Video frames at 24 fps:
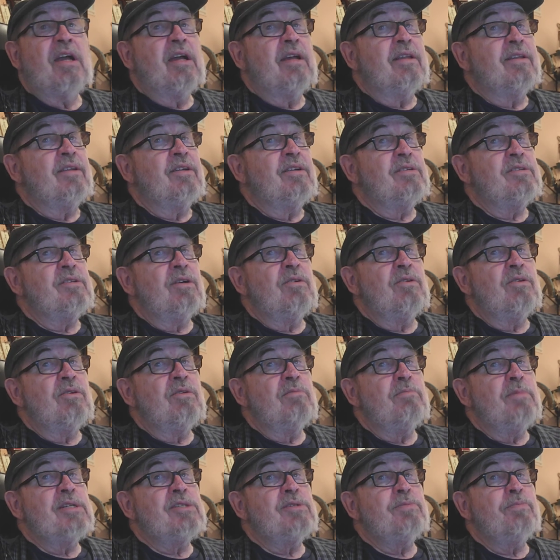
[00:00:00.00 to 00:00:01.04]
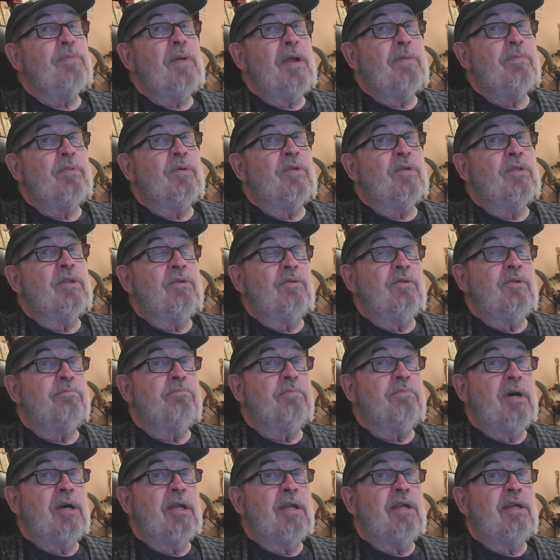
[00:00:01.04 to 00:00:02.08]
There's a whole bunch of people that want
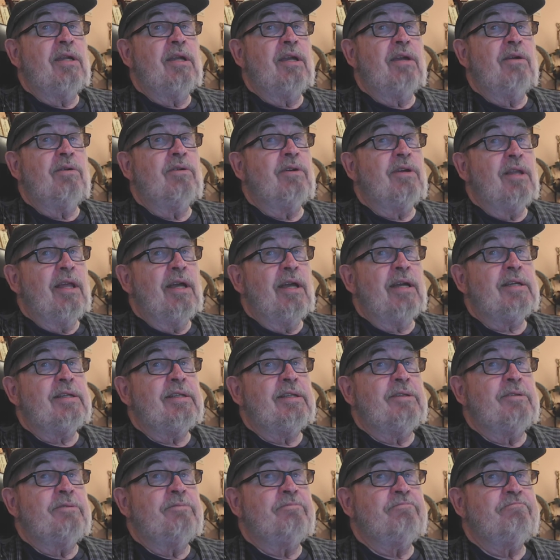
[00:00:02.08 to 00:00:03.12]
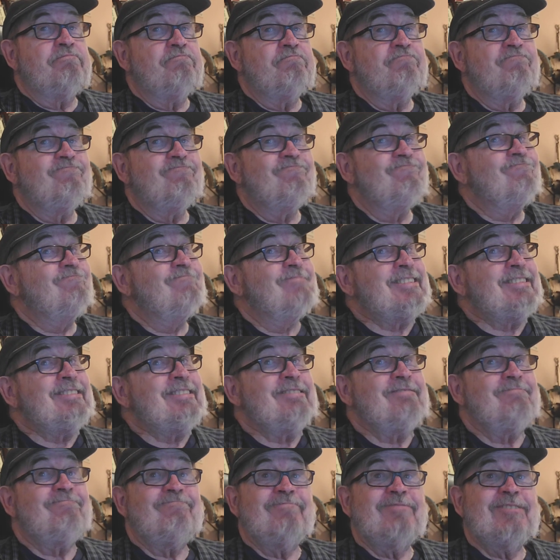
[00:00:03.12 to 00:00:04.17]
money to get reelected.
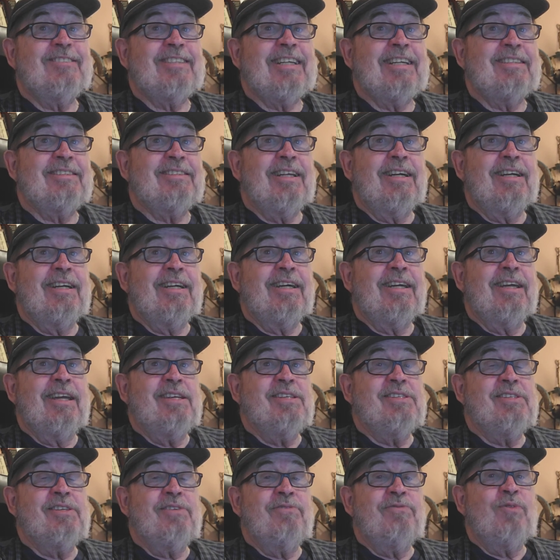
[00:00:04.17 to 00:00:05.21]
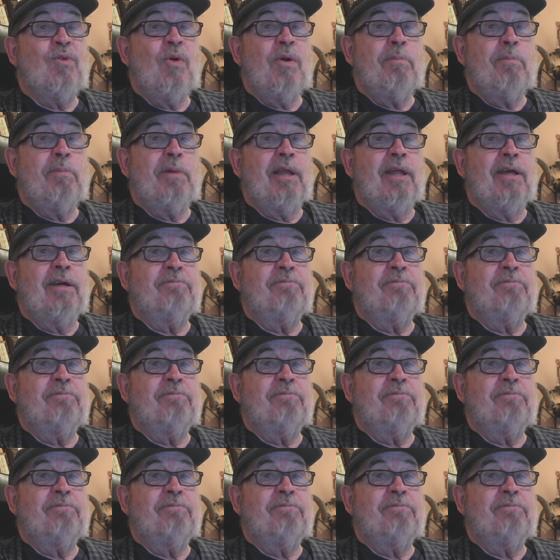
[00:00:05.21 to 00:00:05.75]
Sounds like an easy formula.